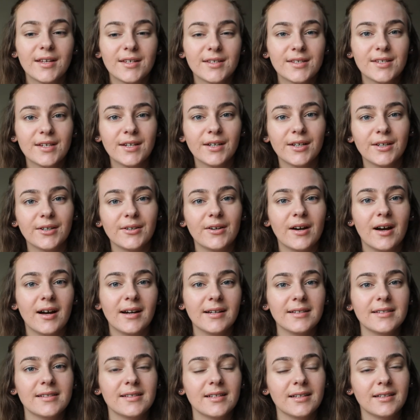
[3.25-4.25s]
So
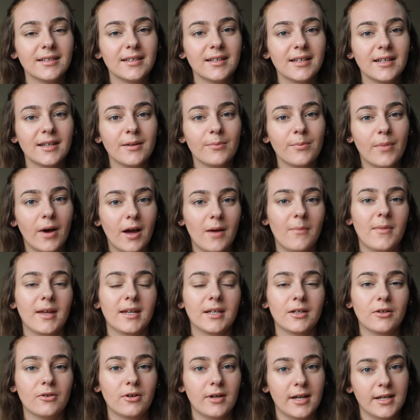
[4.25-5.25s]
I study
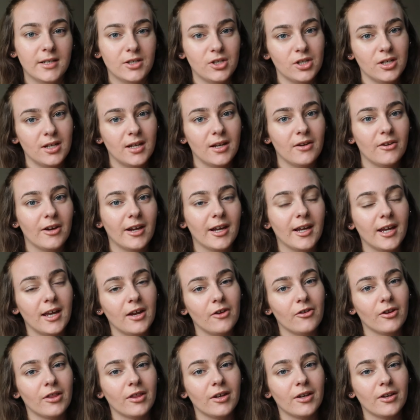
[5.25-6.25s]
biomedical engineering
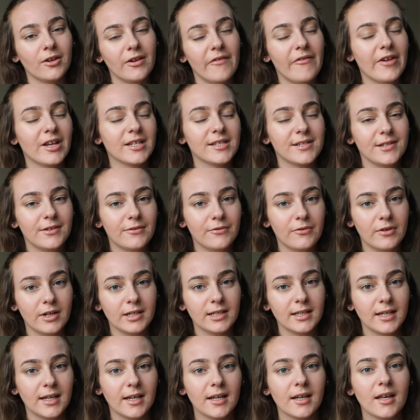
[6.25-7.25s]
here at the University of
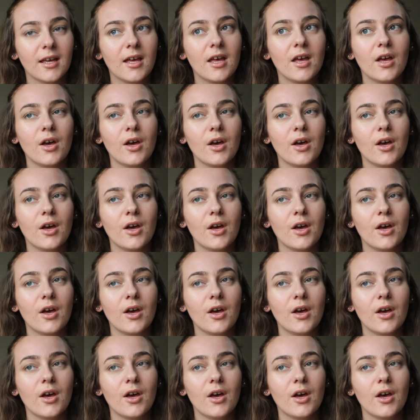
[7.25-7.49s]
Reading,